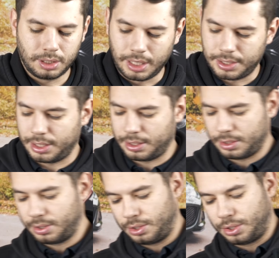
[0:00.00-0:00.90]
easy
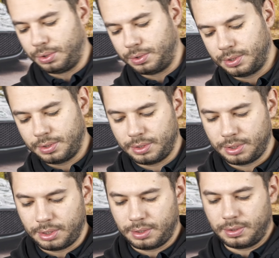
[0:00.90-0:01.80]
to
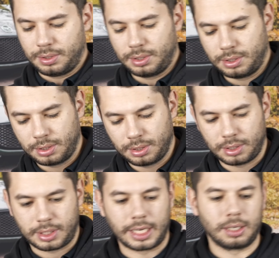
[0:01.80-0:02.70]

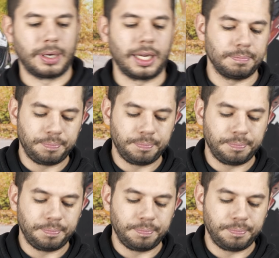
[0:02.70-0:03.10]
take away.